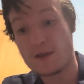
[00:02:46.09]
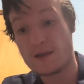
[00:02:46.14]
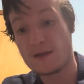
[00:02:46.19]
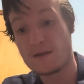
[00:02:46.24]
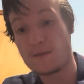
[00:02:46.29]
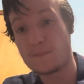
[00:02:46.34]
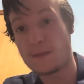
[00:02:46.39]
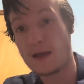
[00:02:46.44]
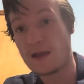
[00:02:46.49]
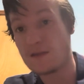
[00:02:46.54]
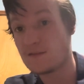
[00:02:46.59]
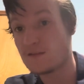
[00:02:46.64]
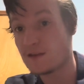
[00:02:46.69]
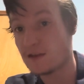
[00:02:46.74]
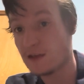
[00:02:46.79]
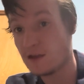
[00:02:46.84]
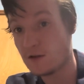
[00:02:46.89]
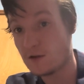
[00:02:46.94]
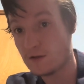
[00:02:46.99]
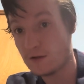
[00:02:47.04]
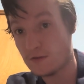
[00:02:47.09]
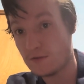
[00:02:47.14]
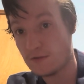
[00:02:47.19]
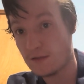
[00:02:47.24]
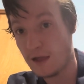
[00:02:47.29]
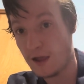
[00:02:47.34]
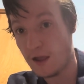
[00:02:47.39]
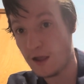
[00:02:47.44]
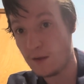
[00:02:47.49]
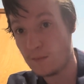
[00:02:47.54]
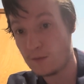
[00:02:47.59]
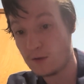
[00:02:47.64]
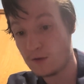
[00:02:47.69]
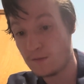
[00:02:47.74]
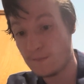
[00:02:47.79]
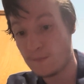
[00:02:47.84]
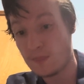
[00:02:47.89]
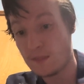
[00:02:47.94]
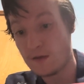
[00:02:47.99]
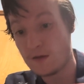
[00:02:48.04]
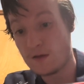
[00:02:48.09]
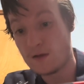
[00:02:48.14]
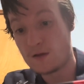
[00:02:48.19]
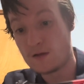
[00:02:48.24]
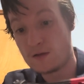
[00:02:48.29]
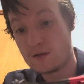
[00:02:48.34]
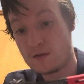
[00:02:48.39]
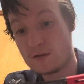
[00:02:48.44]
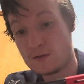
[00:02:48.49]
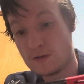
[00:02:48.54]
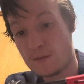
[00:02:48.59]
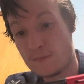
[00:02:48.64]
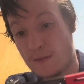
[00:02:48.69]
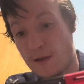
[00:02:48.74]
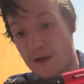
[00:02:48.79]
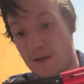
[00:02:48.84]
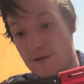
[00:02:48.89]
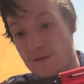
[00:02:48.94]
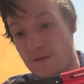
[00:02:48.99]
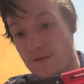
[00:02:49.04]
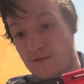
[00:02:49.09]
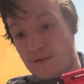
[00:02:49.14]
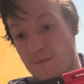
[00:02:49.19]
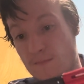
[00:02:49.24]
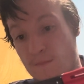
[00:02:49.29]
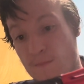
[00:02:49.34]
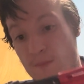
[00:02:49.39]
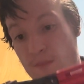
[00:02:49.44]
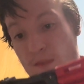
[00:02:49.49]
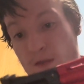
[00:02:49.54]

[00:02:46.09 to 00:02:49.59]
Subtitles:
Getting back to here is the hammer mechanism.